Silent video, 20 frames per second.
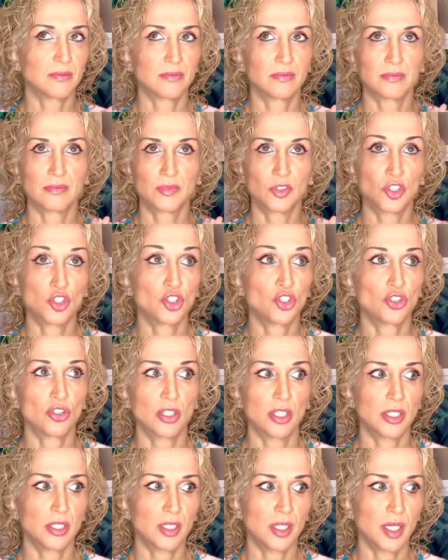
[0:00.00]

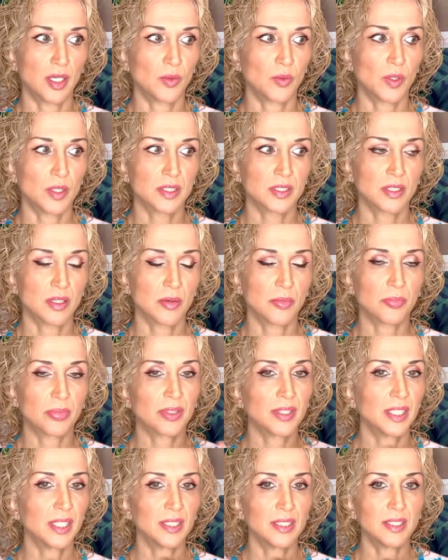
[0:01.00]
should. It was
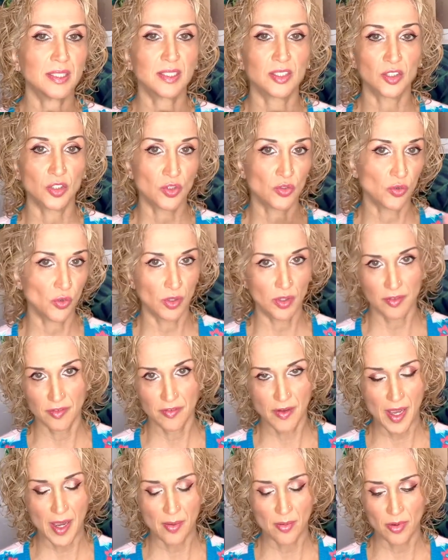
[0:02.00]
completely destroyed
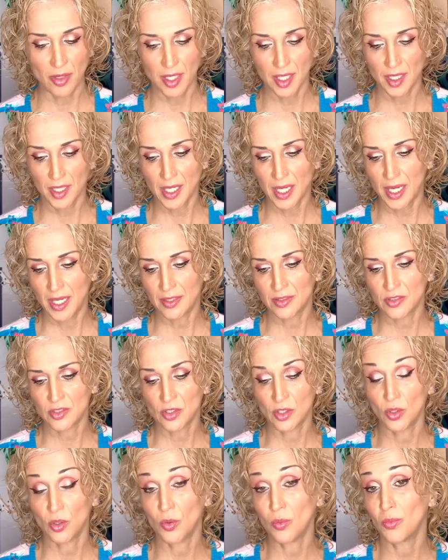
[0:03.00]
fabric, and
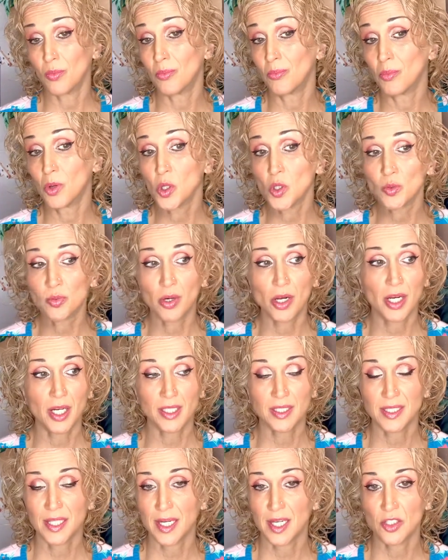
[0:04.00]
so most products
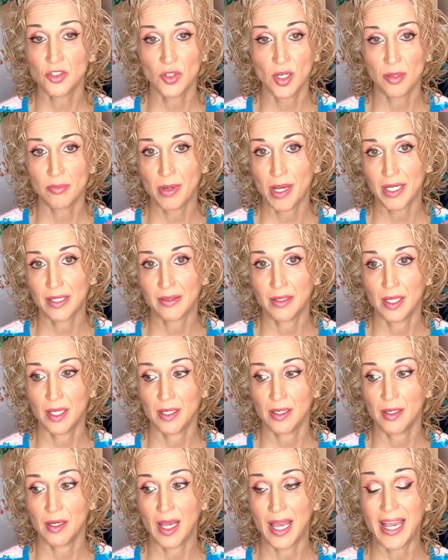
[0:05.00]
that I tried back
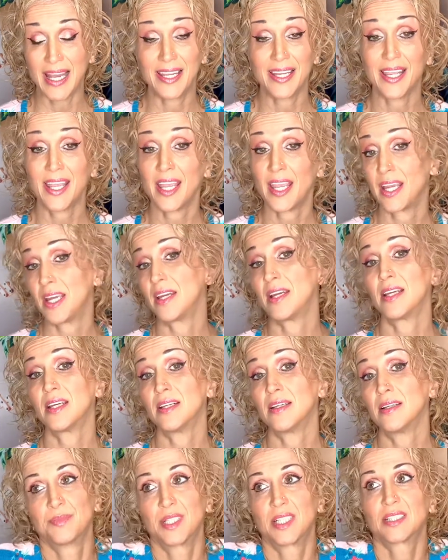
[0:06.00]
then I hated
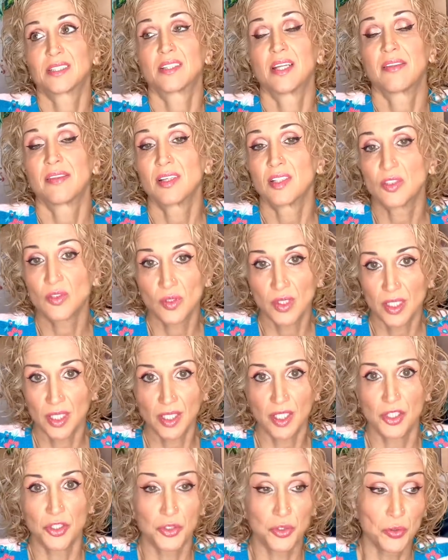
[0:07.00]
because nothing's really
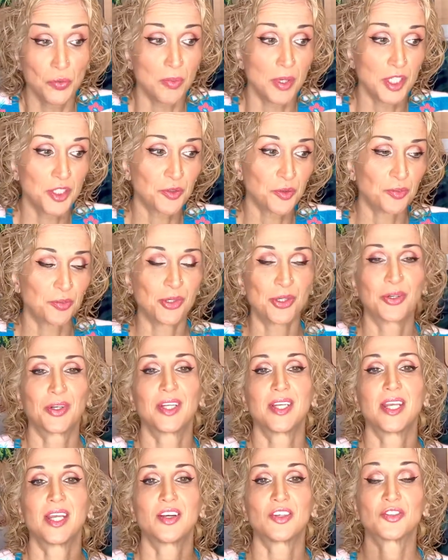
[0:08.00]
gonna do much with broken
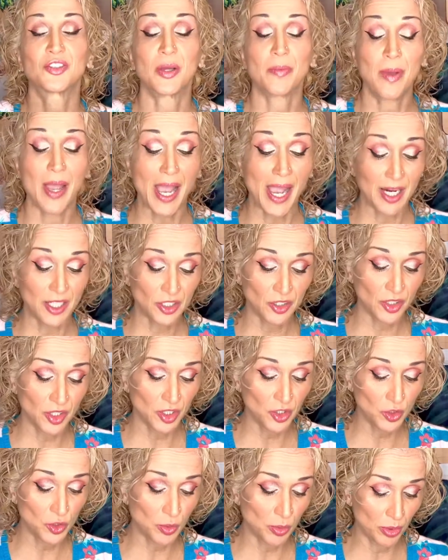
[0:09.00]
hair. So I'm actually
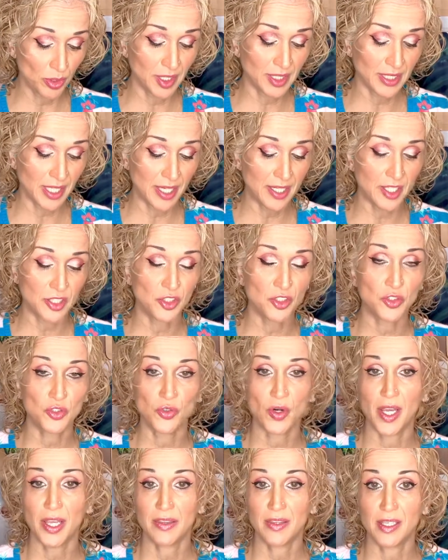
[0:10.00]
super excited to
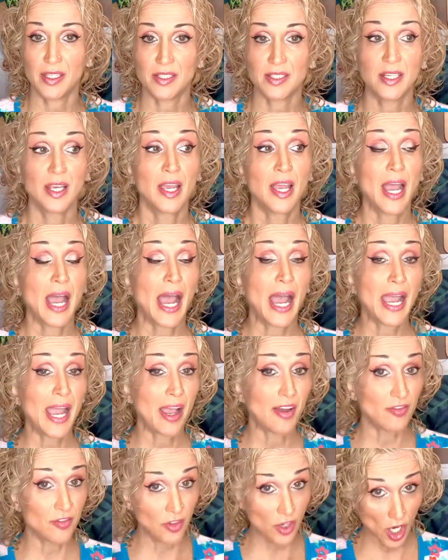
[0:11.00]
try this. I
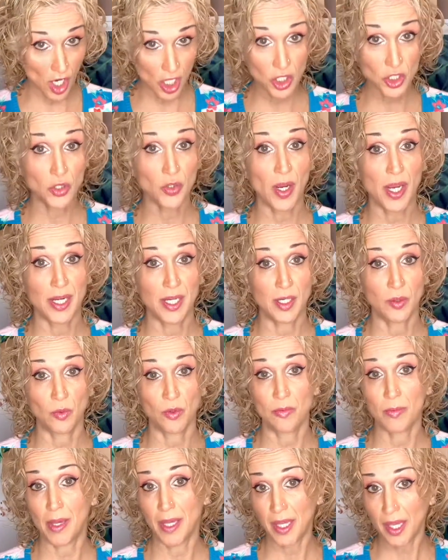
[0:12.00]
have not tried it with
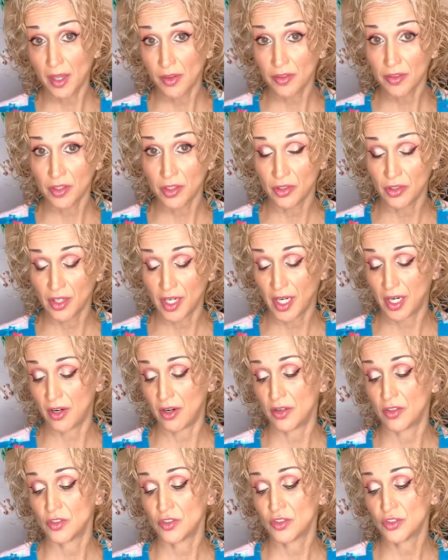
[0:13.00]
my healthier hair,
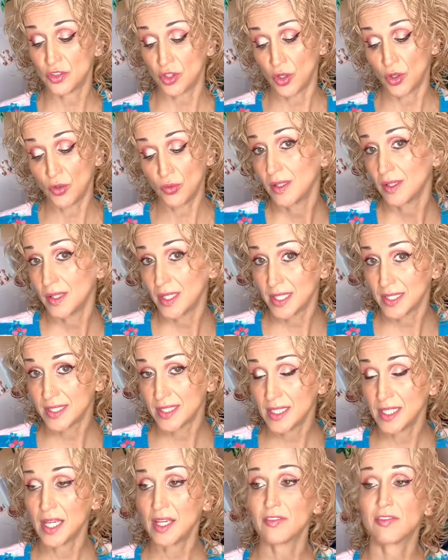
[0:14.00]
so let's
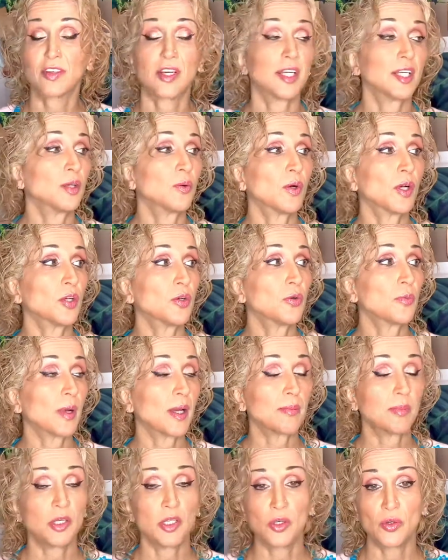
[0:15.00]
see. And for anyone who might
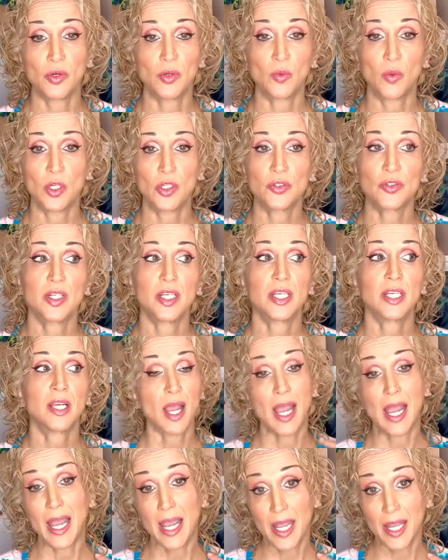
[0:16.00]
be new and wondering,
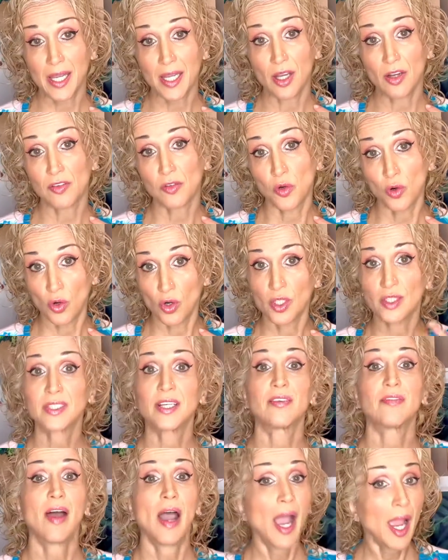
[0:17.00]
I of course have
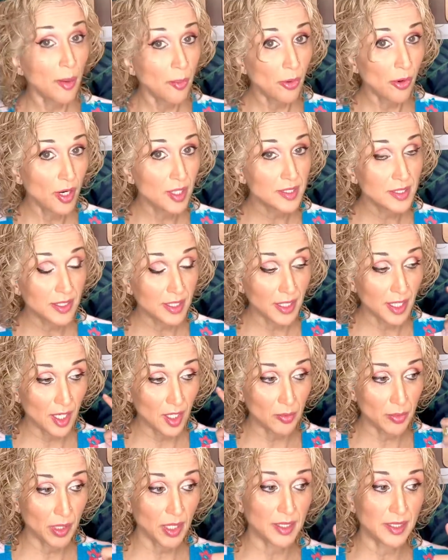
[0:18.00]
high porosity hair
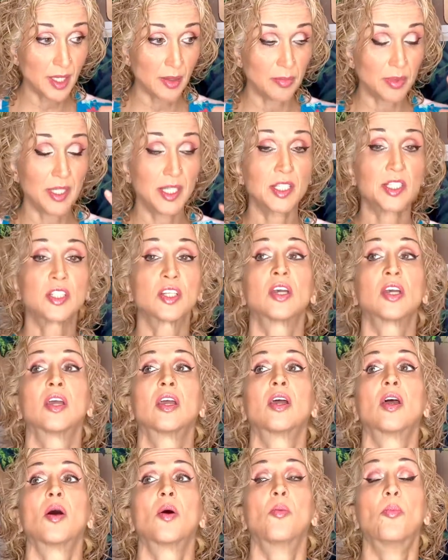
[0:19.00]
because I bleach,
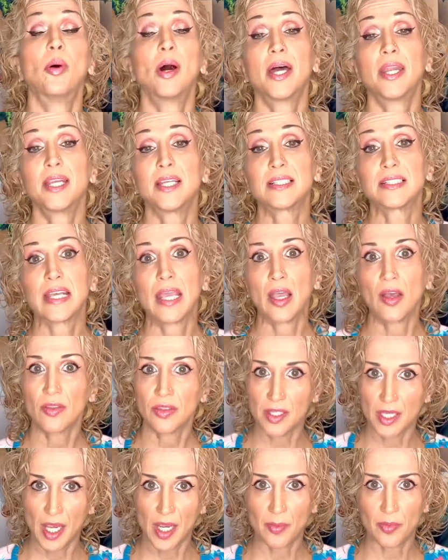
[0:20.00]
but it's healthy
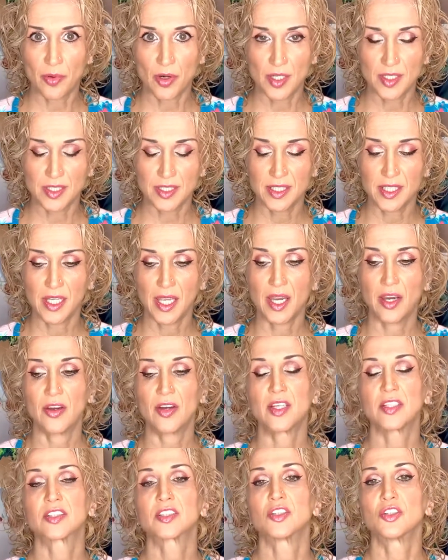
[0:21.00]
high porosity hair.
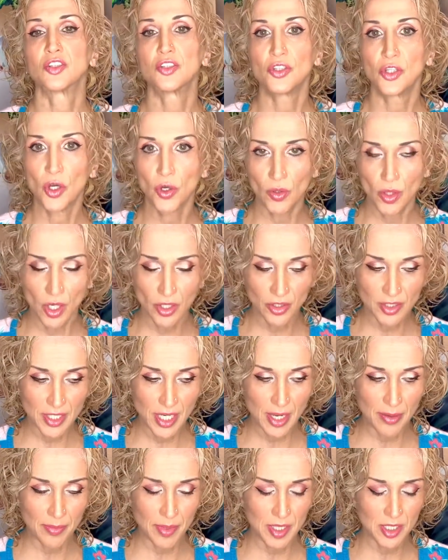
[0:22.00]
It's no longer
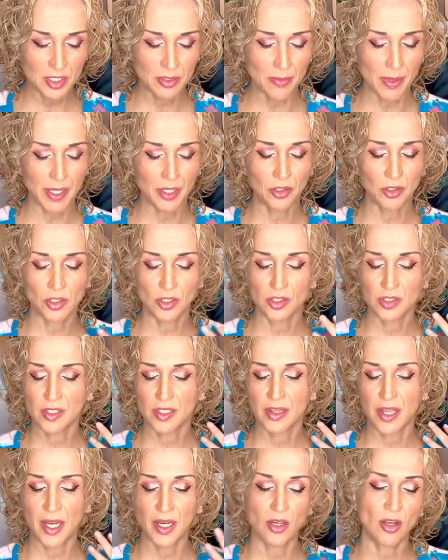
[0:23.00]
damaged. My curls,
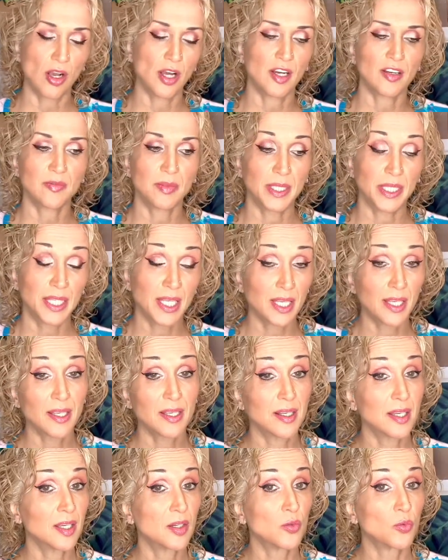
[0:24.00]
thank god, have been kicking
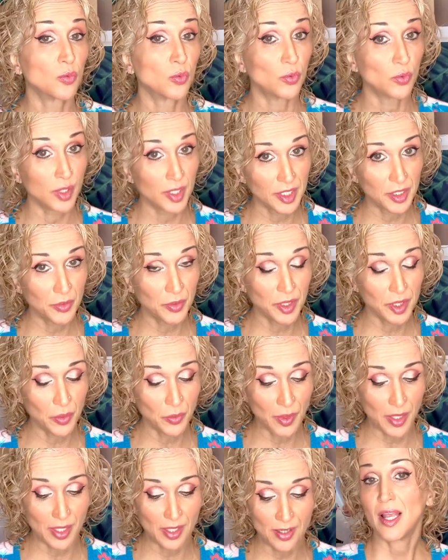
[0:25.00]
in really
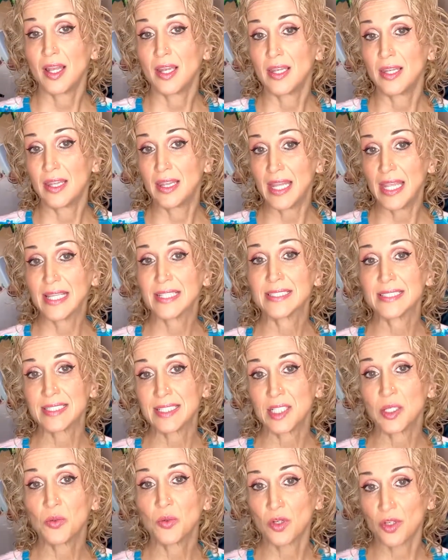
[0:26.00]
well. Let's
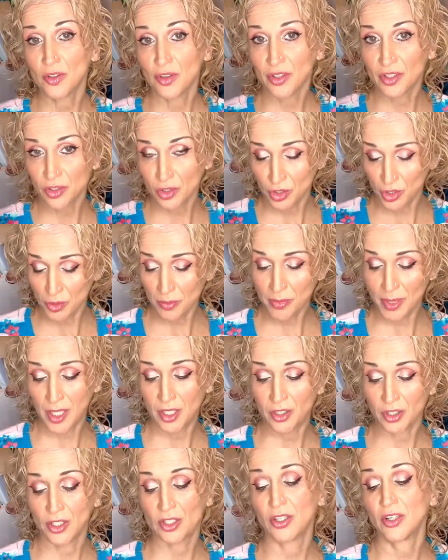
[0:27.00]
see where the Curl
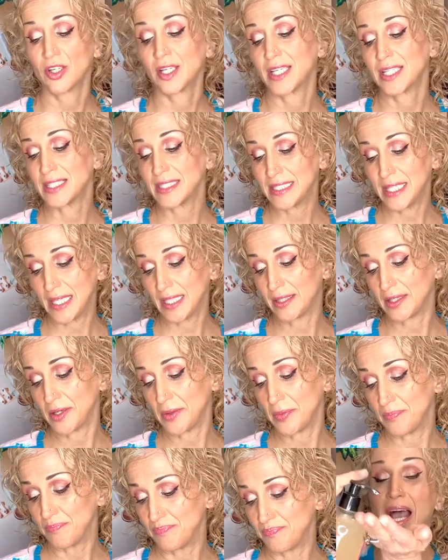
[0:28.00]
Maker can take
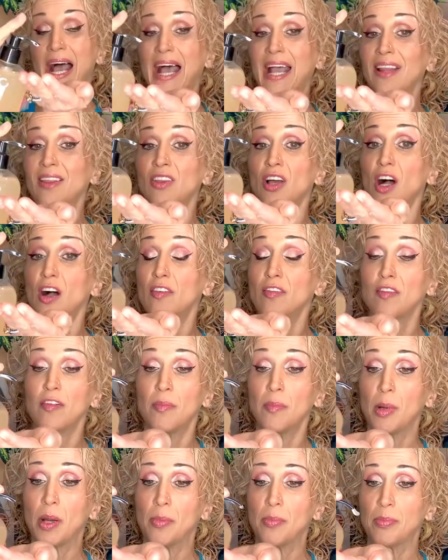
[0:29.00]
them. I love
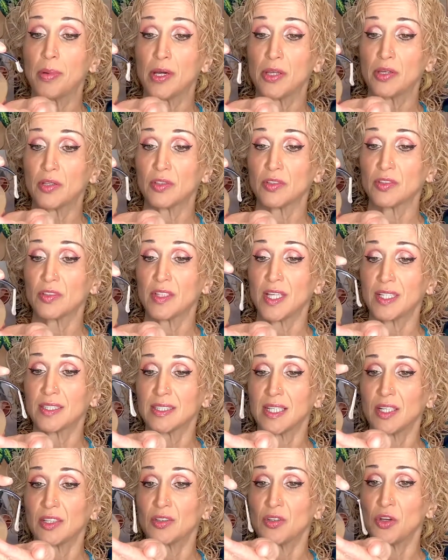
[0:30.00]
pump bottles. That's
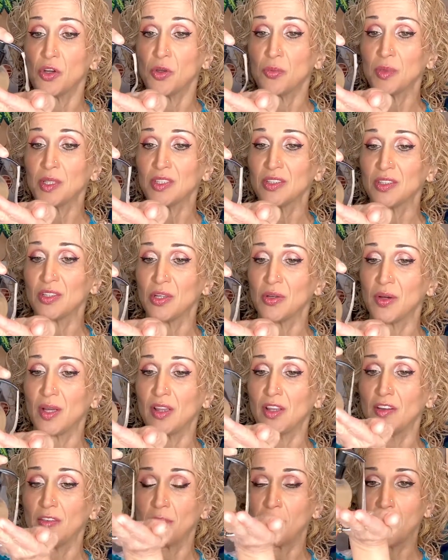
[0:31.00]
like to know me is to know I
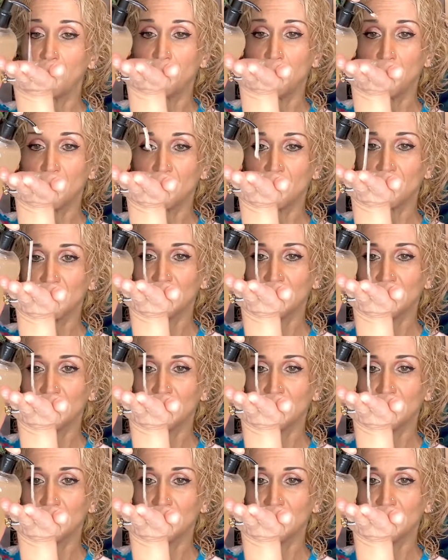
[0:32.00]
love pump bottles.